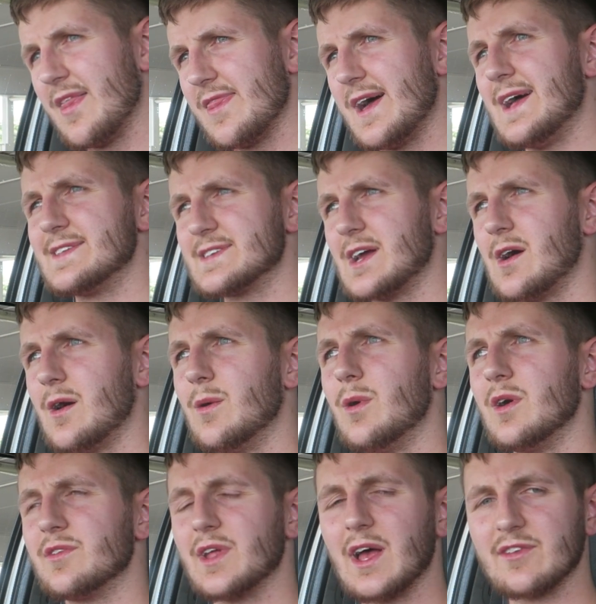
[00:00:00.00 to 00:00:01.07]
that's how it
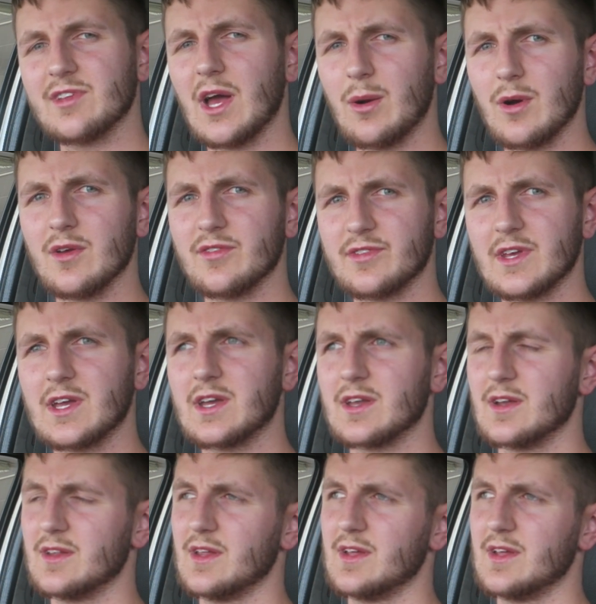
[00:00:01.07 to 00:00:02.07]
was, that's how I was thinking at